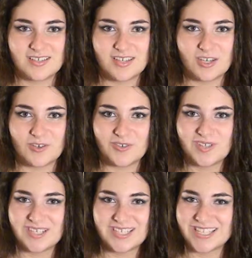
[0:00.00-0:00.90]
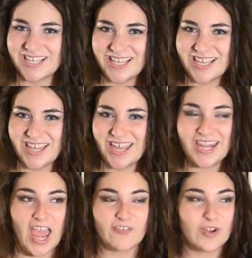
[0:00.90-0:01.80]
you know, in
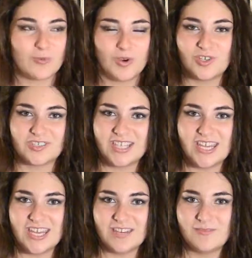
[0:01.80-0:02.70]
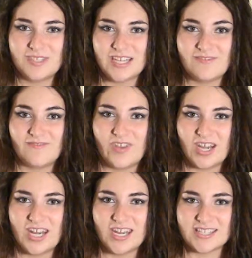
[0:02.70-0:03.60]
every world he didn't fit
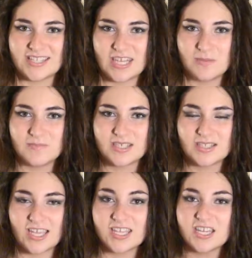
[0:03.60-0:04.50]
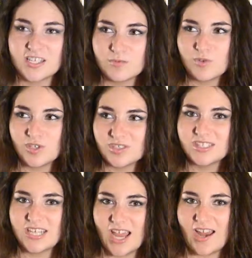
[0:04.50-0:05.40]
in, it seemed. Like, in his world,
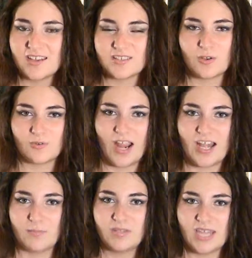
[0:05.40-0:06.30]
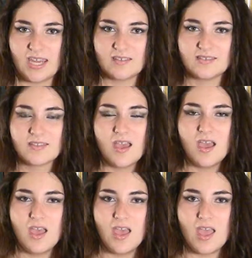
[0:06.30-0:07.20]
he had his own kind of place,
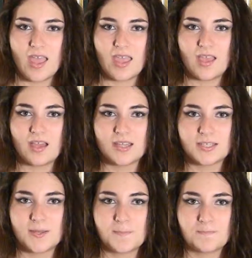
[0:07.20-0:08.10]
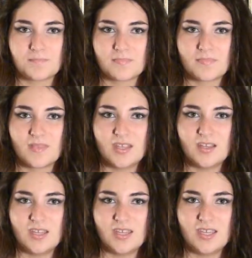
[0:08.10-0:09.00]
and
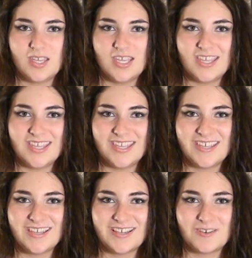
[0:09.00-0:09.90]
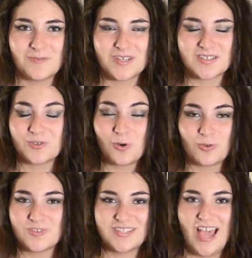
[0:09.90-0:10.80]
he was a
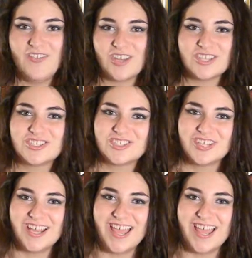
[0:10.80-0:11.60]
total savage,